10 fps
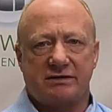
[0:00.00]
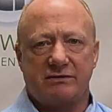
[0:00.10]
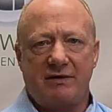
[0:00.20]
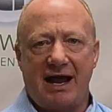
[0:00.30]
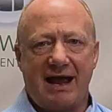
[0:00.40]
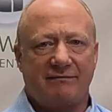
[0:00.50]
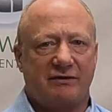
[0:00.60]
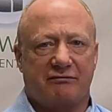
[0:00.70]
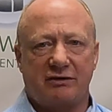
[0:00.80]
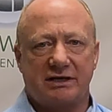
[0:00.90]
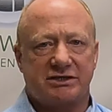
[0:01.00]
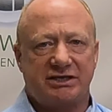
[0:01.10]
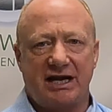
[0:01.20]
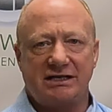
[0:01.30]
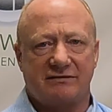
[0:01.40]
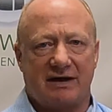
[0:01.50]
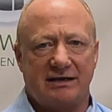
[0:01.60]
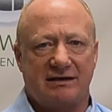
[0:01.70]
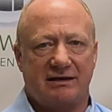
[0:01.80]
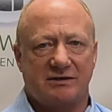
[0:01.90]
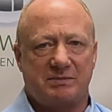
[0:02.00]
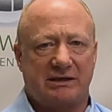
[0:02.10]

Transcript: to have the free exchange of ideas,